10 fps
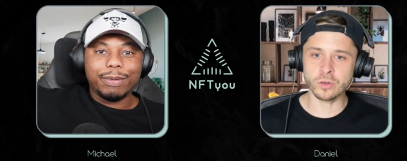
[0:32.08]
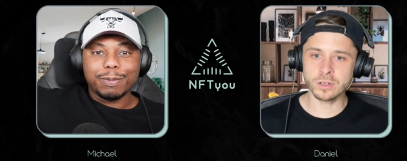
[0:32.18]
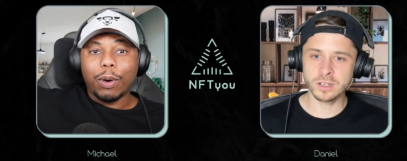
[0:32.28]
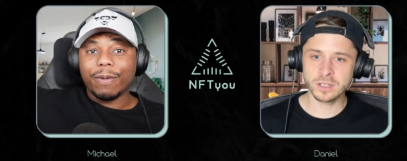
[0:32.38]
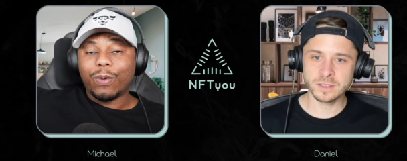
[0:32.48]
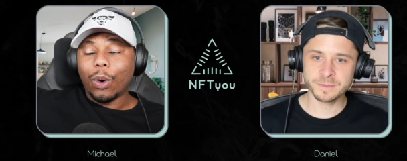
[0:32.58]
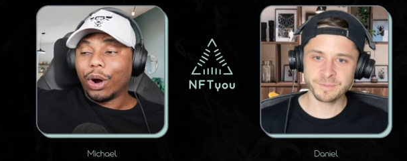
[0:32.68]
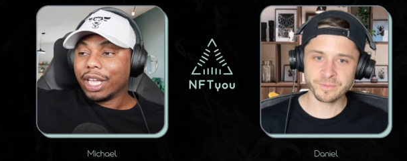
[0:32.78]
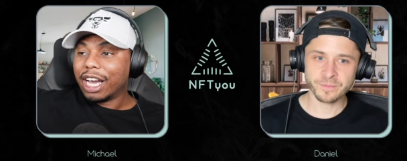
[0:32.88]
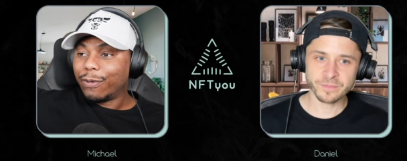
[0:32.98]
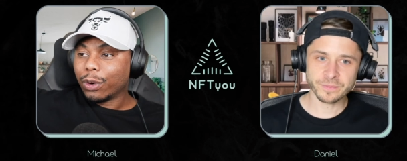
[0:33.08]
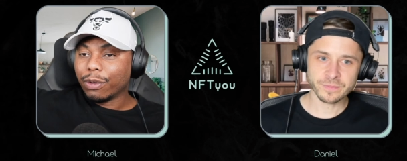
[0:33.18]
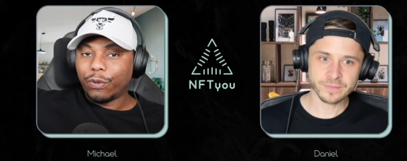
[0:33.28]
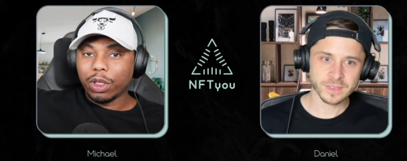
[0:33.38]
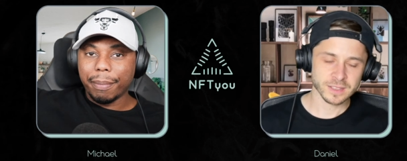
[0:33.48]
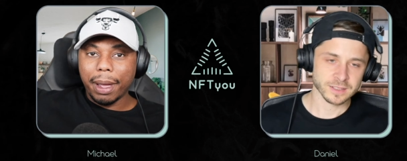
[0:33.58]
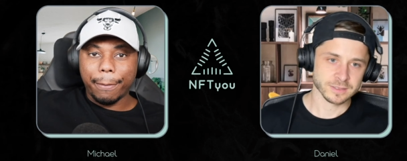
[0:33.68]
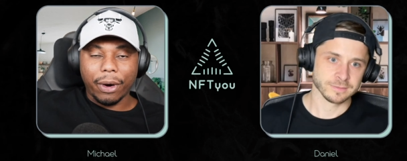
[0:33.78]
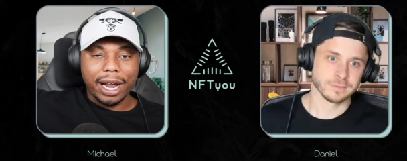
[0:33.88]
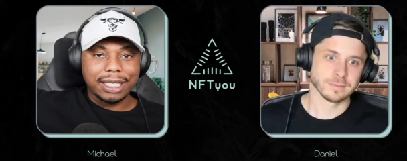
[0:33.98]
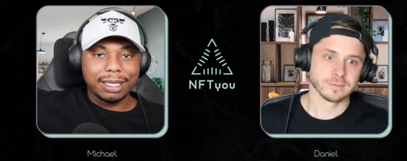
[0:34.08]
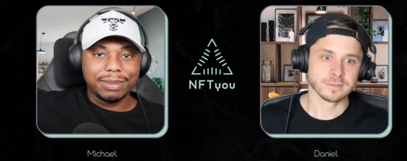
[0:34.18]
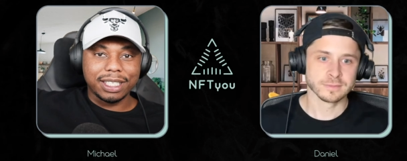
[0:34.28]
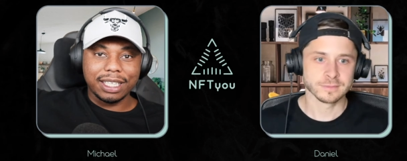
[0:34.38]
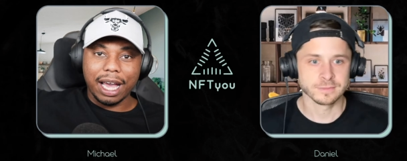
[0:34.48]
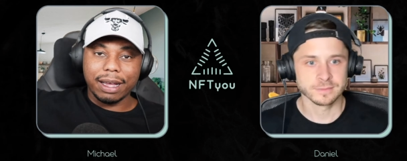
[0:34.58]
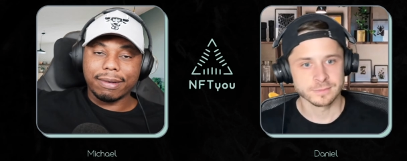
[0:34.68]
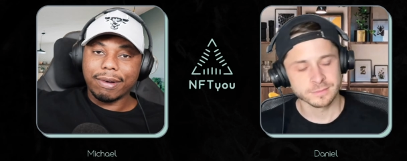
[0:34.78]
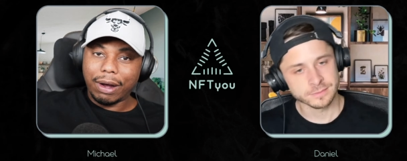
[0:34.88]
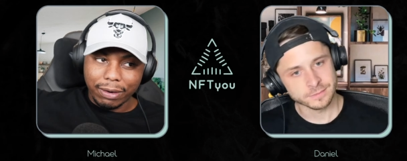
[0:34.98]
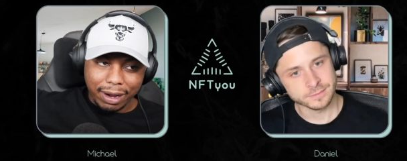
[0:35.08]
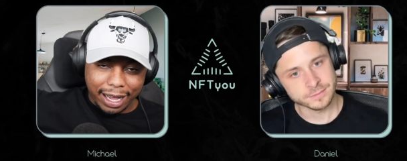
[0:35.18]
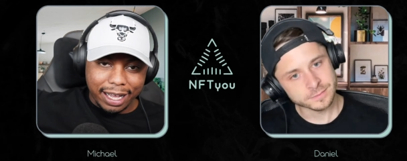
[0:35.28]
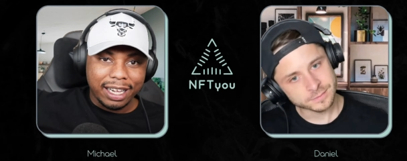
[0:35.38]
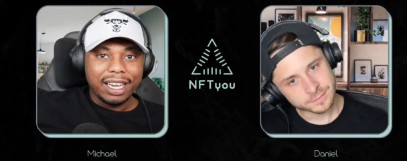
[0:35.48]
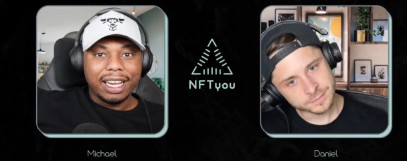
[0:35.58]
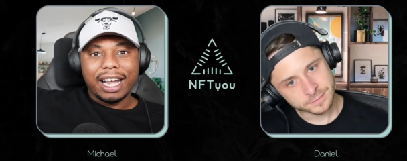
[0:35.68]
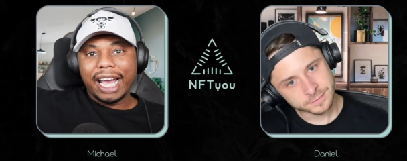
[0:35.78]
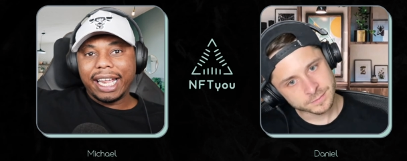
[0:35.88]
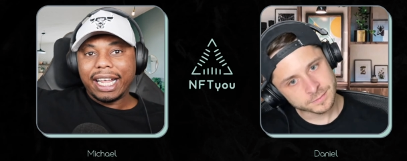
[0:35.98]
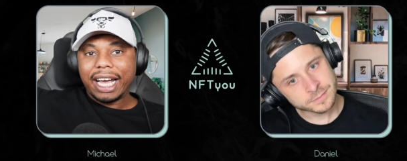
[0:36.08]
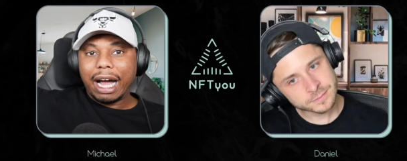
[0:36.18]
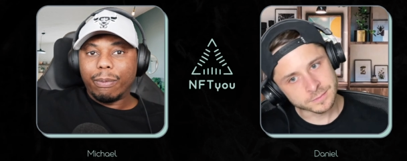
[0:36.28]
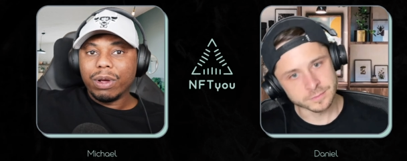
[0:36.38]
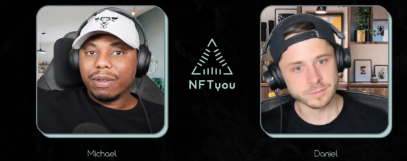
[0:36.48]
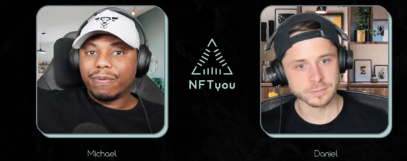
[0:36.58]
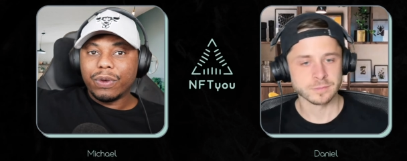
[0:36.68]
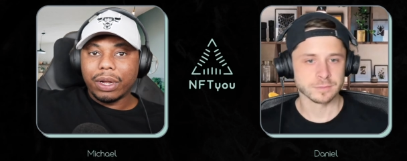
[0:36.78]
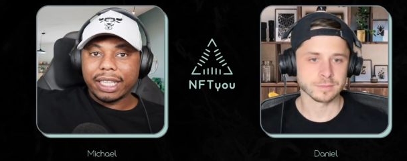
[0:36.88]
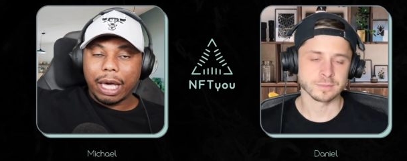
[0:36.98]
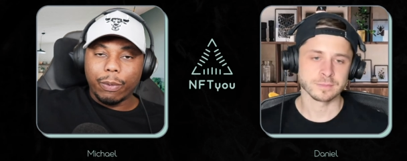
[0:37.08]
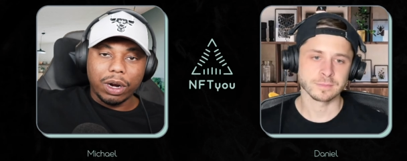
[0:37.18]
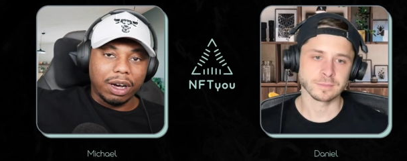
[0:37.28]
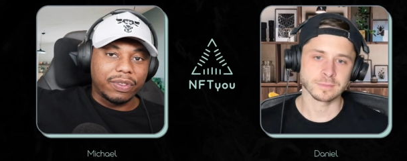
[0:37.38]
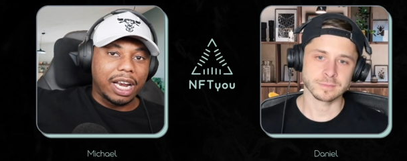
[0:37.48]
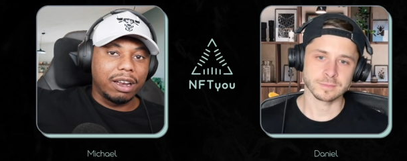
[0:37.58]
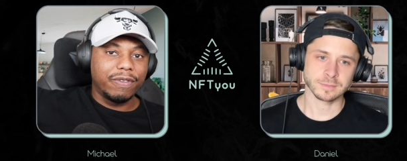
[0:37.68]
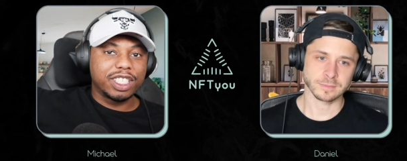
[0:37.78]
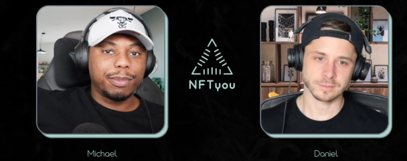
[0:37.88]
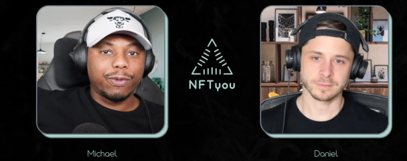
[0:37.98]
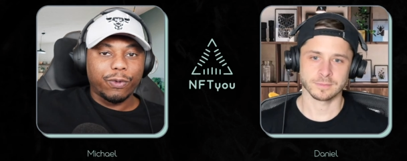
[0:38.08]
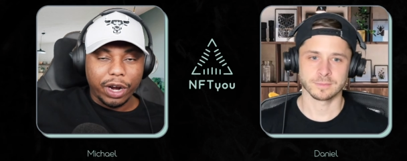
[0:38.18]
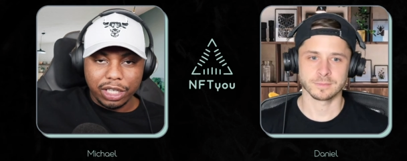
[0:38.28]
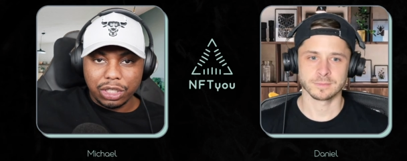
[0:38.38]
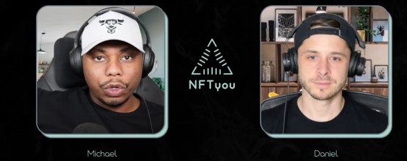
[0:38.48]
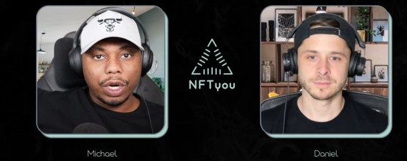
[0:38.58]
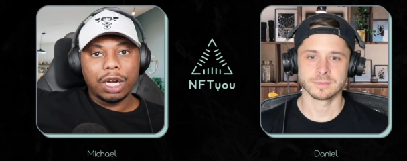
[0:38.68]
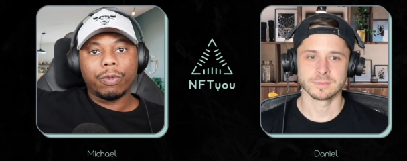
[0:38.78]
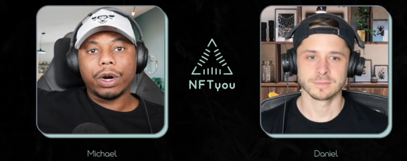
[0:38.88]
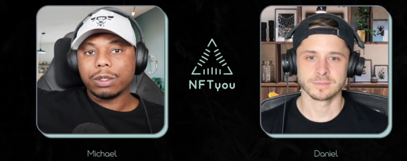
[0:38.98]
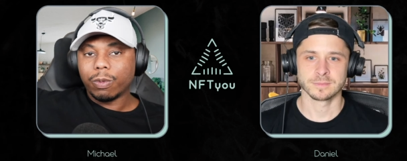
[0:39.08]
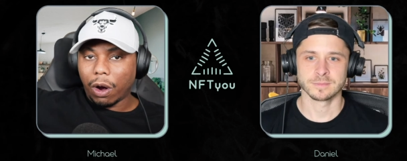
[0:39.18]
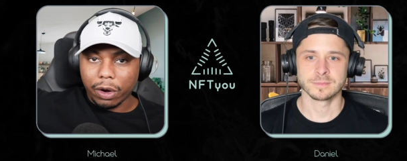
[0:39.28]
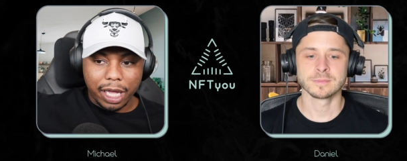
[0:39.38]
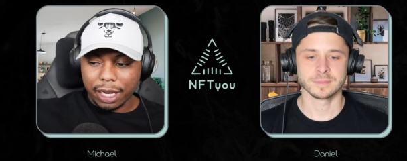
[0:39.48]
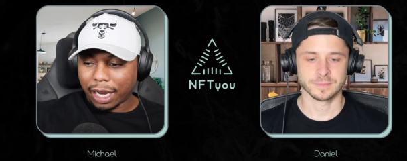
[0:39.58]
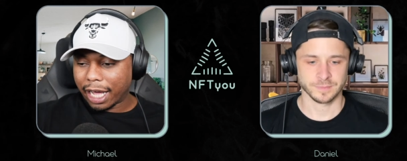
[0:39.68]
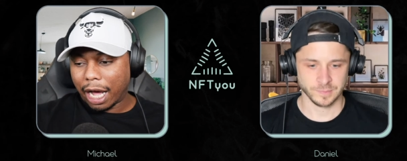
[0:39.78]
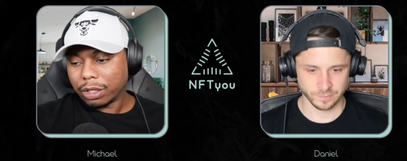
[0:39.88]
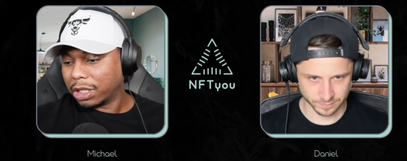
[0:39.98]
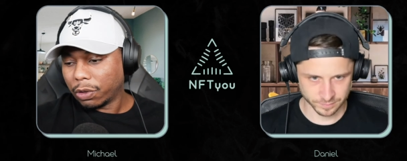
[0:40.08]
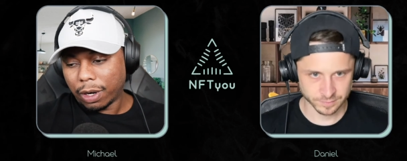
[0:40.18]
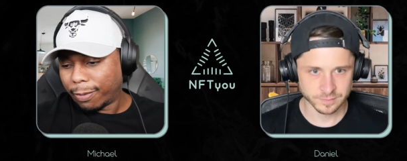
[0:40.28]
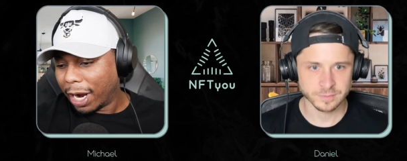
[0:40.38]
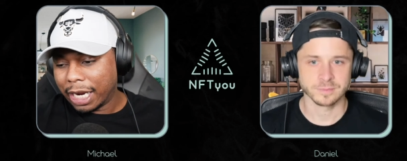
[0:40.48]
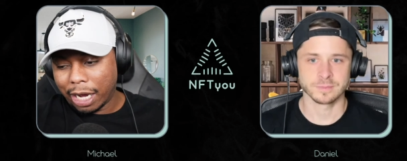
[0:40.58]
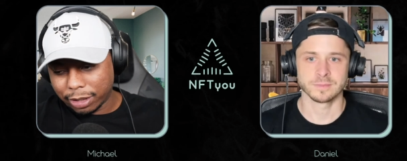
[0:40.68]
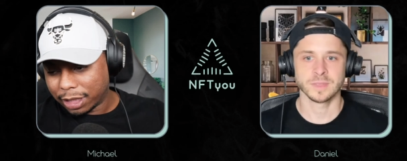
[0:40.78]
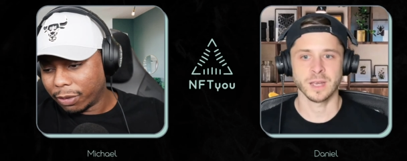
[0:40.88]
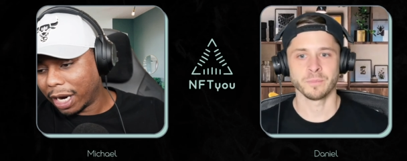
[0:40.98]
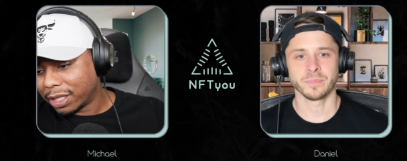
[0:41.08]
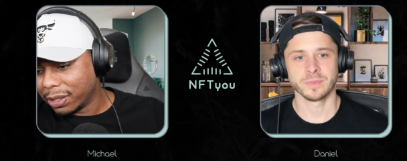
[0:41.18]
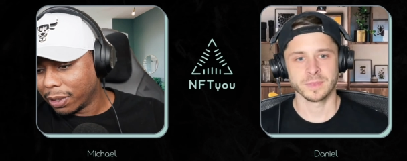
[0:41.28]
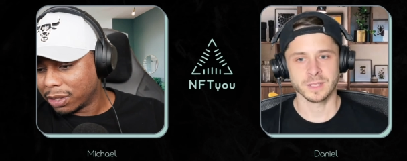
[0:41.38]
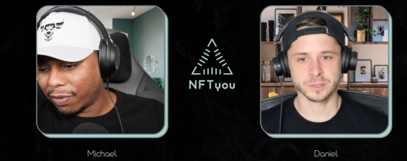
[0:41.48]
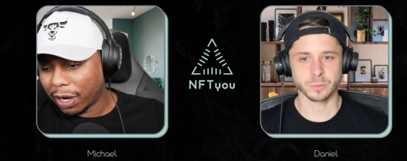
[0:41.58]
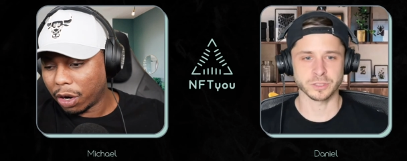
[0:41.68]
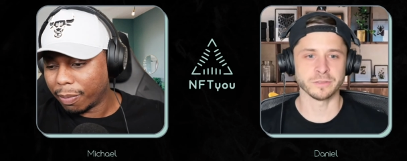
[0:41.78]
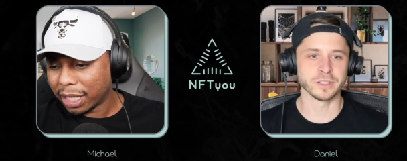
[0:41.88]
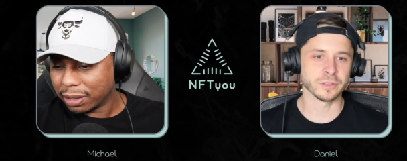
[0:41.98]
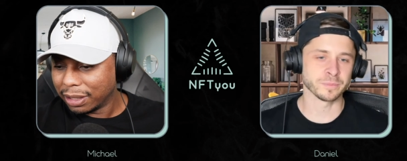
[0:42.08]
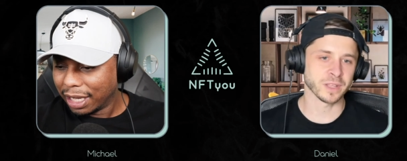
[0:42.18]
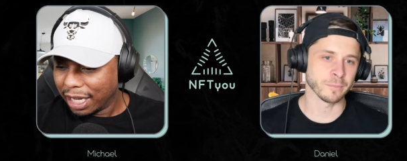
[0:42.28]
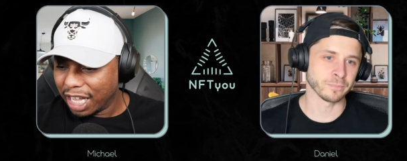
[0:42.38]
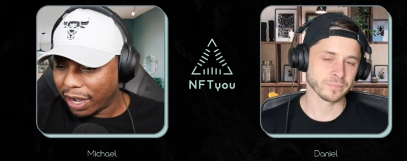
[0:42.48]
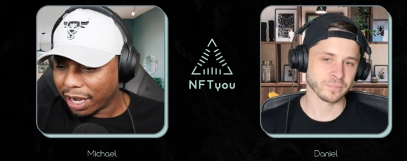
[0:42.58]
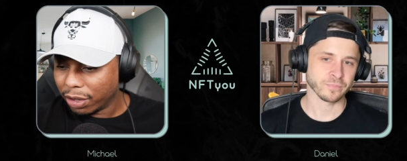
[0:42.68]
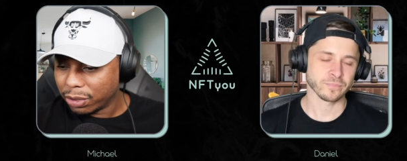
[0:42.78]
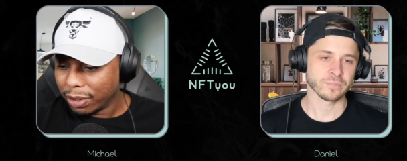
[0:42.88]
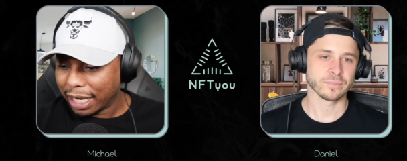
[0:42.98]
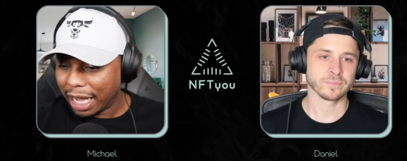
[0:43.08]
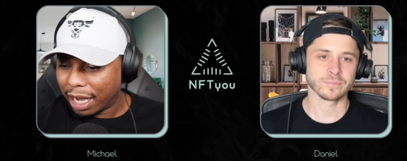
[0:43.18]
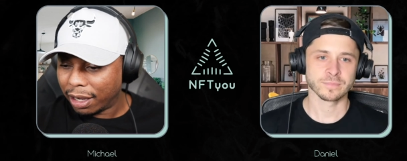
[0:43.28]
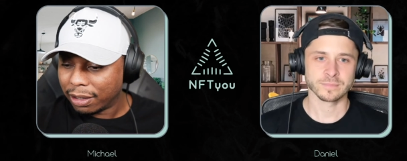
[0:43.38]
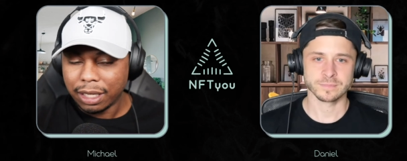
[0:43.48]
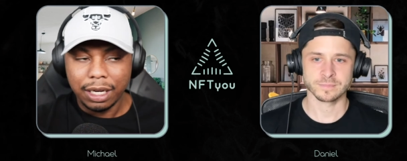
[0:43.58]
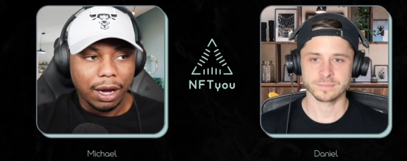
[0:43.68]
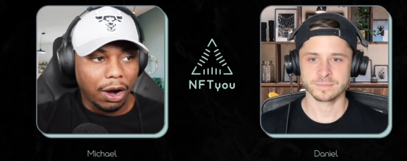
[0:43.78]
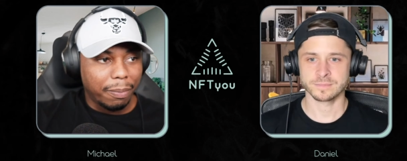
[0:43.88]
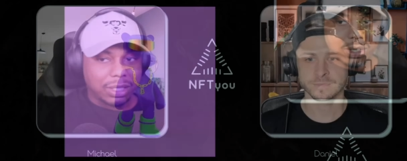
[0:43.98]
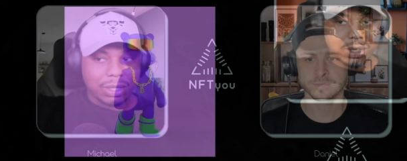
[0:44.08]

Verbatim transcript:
Speaker 1: was point four, yeah, for the for the mint price, and I'm just like, okay. And I mm. really feel like they went off that invisible friends trend where it's walking. Like, I'll just throw it up right now. I'll just get yeah. right to it. So if I go to my if I go to it now on my